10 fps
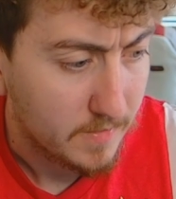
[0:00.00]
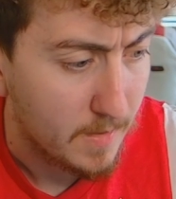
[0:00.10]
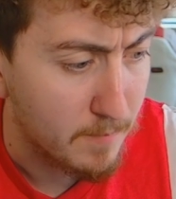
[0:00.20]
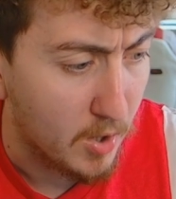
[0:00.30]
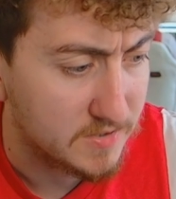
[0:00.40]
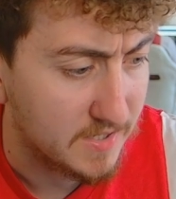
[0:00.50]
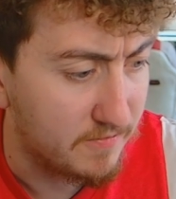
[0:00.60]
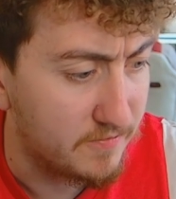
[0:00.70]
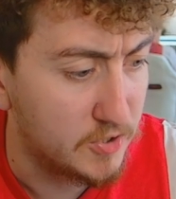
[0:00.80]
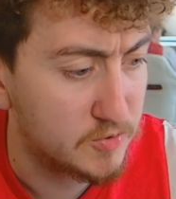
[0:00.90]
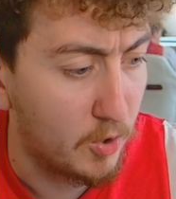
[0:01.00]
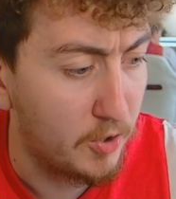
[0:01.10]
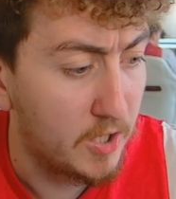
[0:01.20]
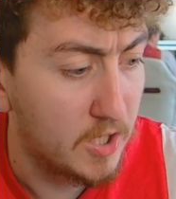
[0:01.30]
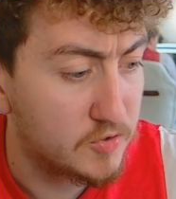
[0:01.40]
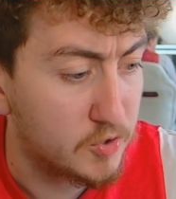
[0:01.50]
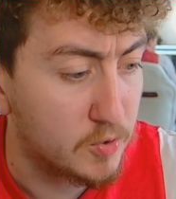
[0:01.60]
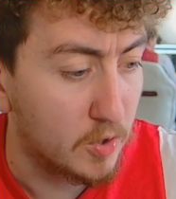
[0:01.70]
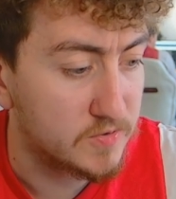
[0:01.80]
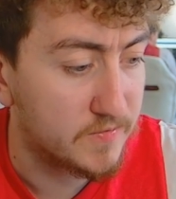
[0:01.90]
marks our first one. 2
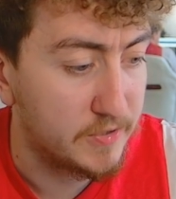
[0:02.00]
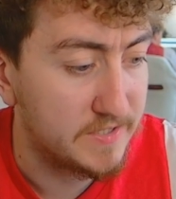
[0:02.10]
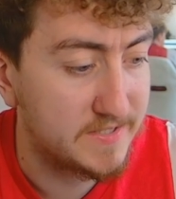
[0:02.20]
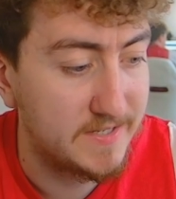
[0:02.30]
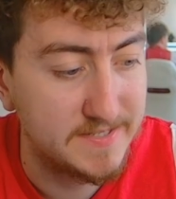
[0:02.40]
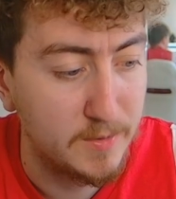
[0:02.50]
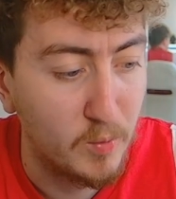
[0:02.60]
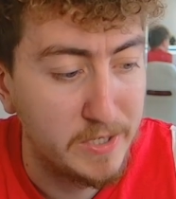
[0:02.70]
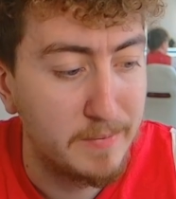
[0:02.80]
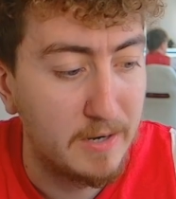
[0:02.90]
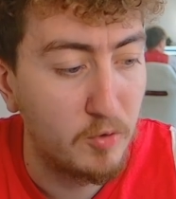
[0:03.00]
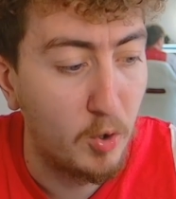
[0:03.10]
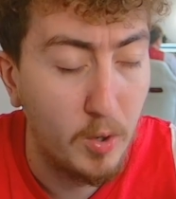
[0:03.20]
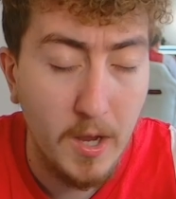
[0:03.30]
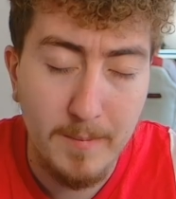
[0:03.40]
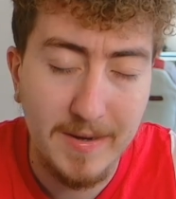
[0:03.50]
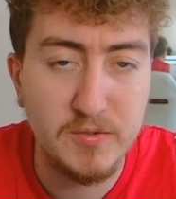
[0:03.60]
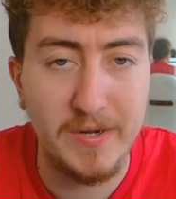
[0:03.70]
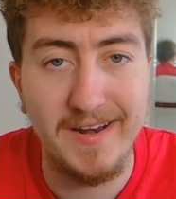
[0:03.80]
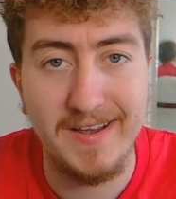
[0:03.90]
goals, 3 assists in a wing-back role. Played
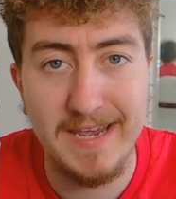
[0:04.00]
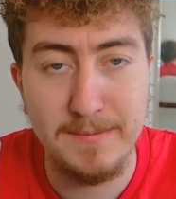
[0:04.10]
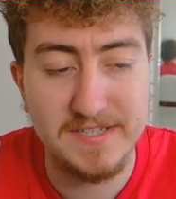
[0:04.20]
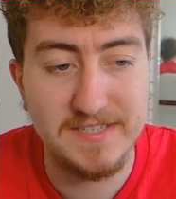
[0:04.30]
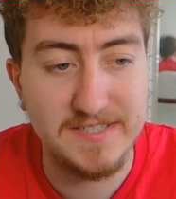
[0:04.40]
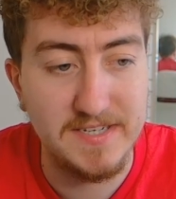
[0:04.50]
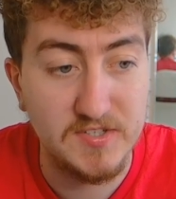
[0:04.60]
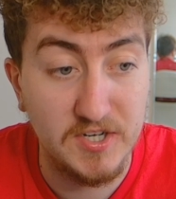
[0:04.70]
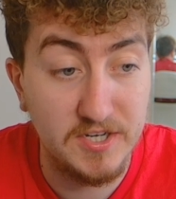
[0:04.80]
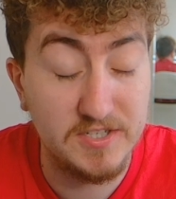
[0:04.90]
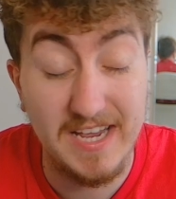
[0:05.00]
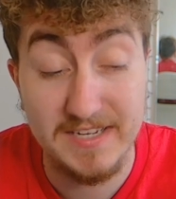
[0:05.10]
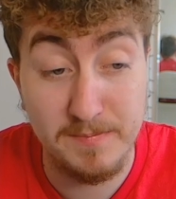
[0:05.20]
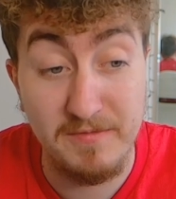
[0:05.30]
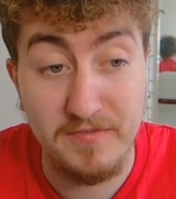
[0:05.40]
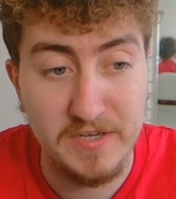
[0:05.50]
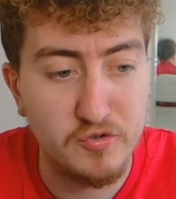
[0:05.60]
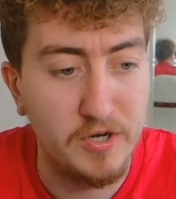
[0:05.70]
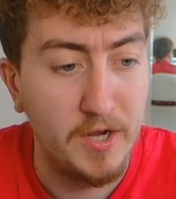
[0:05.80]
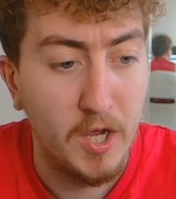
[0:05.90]
29 games this season and has been
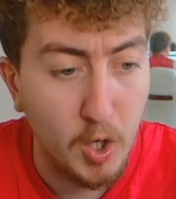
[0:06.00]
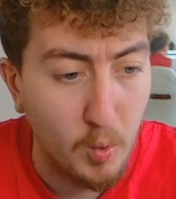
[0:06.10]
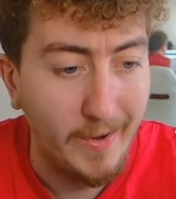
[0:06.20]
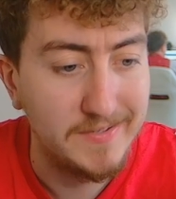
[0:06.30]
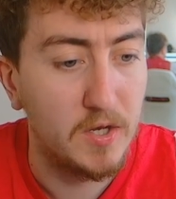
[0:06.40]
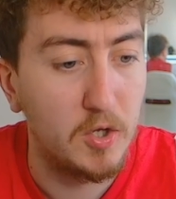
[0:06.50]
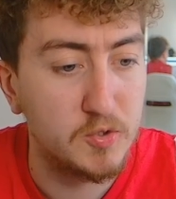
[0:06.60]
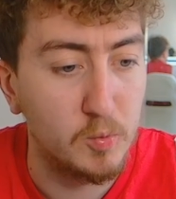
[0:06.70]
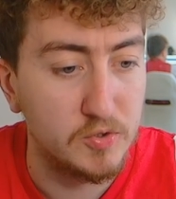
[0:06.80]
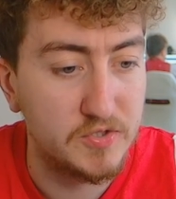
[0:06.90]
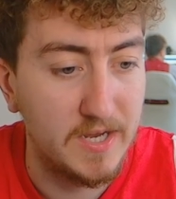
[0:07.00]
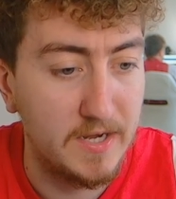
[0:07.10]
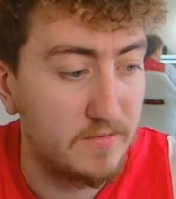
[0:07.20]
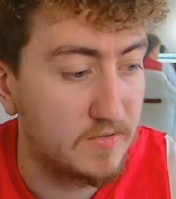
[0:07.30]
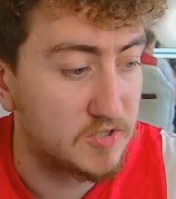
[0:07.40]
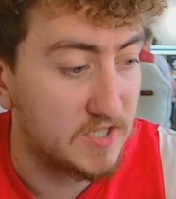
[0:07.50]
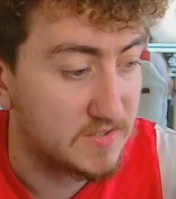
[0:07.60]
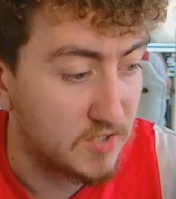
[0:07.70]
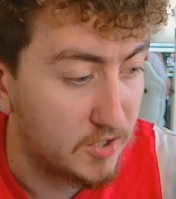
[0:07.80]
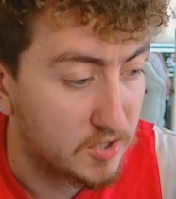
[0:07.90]
featuring quite a lot towards the end of the
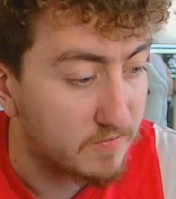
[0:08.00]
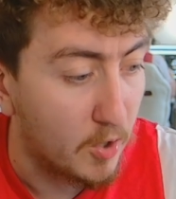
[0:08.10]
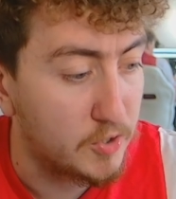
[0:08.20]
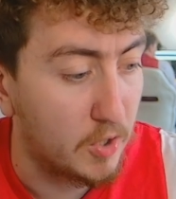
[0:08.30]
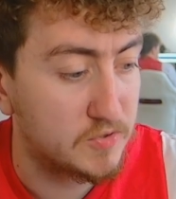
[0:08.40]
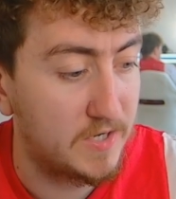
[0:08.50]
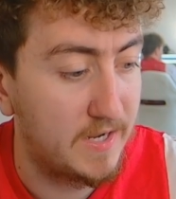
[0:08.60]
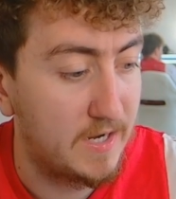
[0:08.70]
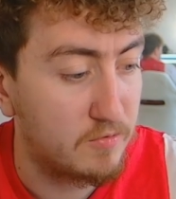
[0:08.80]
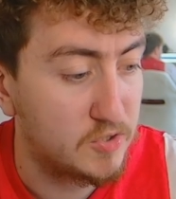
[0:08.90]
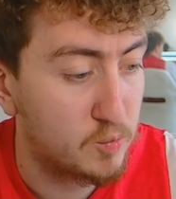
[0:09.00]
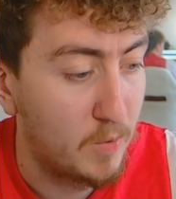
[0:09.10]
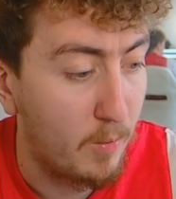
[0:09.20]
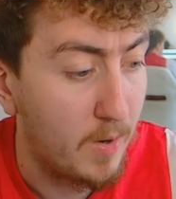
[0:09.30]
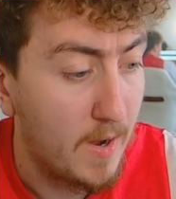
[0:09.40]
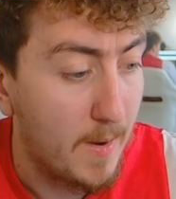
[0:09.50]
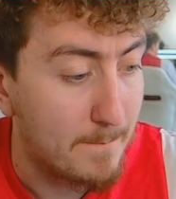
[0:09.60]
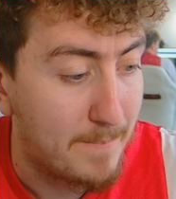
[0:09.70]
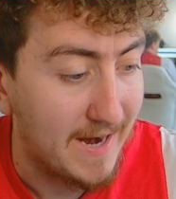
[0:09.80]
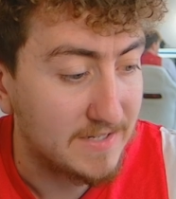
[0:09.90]
season. Gvardiol's in here as well.
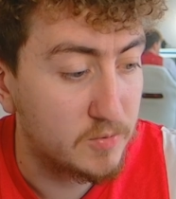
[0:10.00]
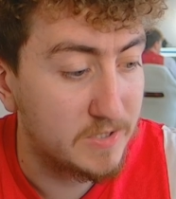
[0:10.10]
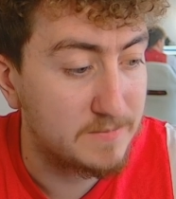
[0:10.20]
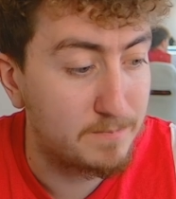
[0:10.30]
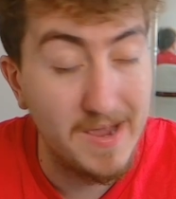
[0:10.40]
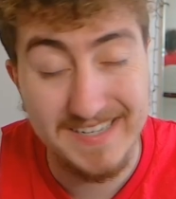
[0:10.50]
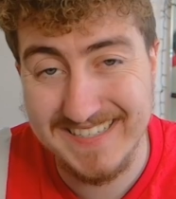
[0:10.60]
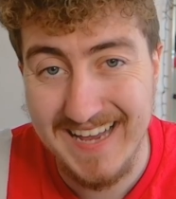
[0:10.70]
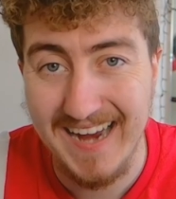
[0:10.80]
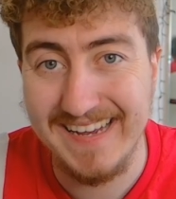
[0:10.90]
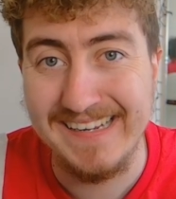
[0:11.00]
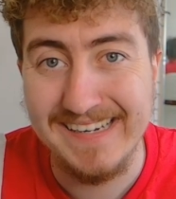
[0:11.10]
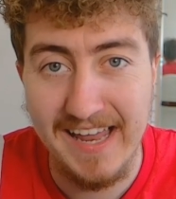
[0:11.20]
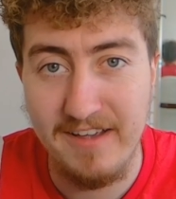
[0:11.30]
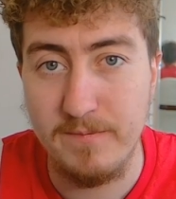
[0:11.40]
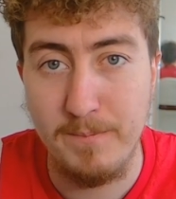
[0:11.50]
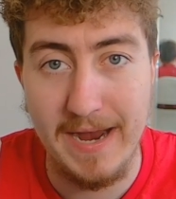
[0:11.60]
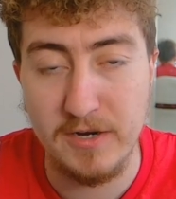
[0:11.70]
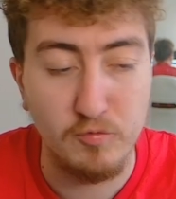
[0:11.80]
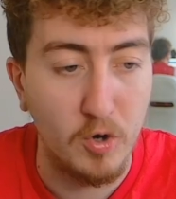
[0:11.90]
Back to his attacking
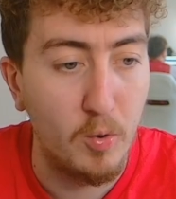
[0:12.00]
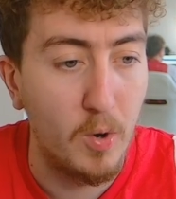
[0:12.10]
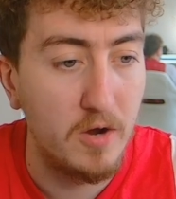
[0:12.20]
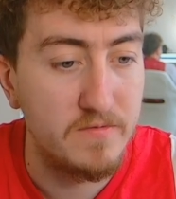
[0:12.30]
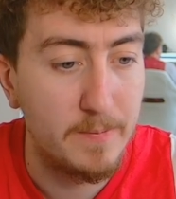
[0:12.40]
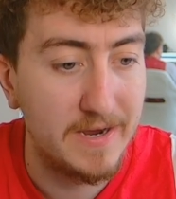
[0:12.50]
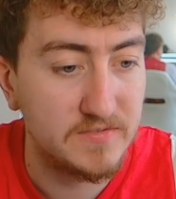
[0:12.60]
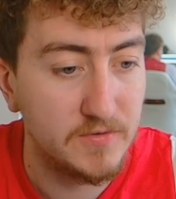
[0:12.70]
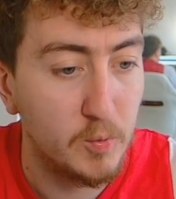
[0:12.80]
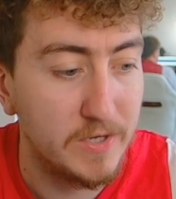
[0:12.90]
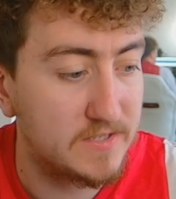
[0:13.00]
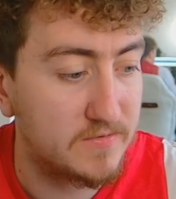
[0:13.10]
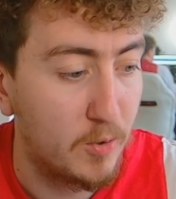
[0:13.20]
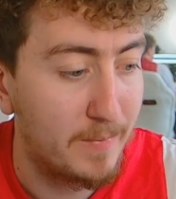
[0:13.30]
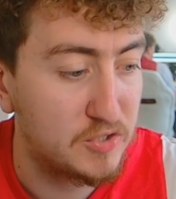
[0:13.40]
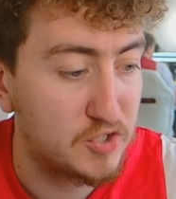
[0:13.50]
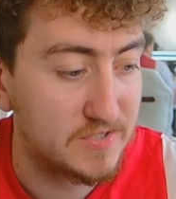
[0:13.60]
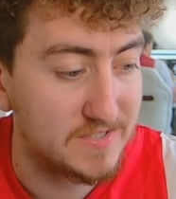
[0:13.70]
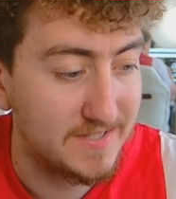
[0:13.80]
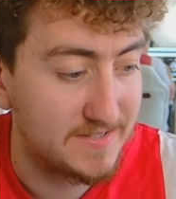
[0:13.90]
left-back role over the past few weeks for
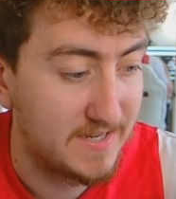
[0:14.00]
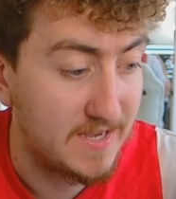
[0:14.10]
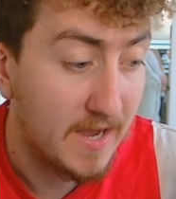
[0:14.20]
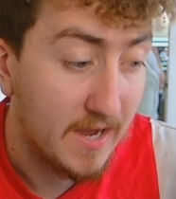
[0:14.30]
Manchester City.